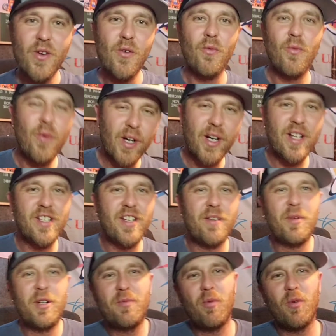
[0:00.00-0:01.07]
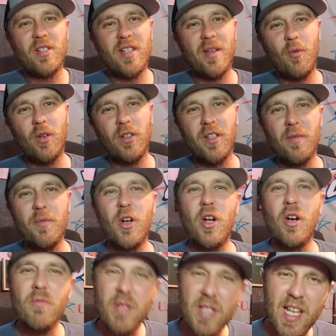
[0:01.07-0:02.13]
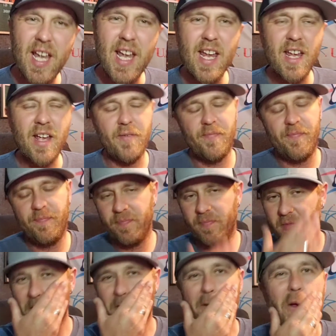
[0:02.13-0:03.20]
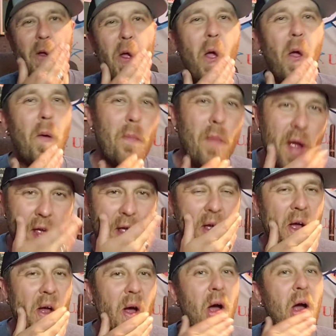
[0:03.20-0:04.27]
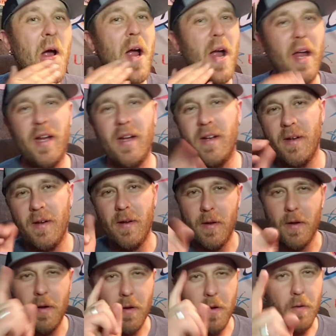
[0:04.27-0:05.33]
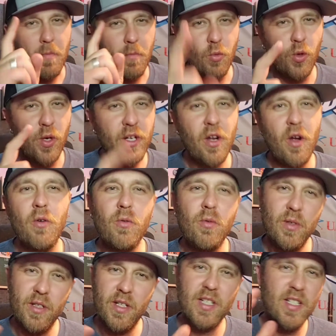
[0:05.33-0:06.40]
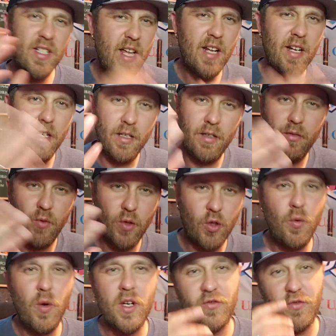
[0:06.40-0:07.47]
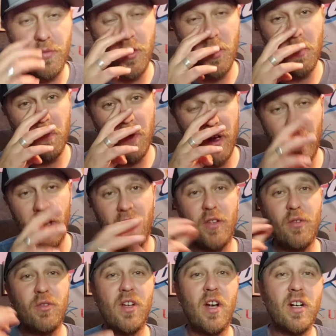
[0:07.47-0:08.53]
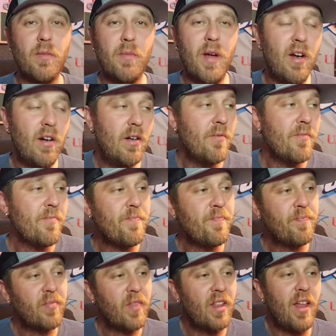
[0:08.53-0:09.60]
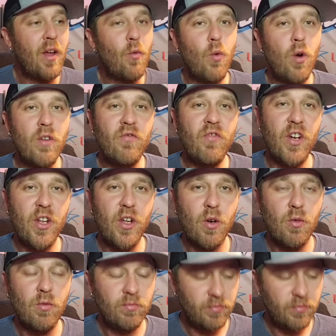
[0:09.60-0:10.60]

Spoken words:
What it is, everybody's boy Sam one thumb, you know what I'm saying? Man, alright. Mariko, this is not a request from you, but you was talking about that one video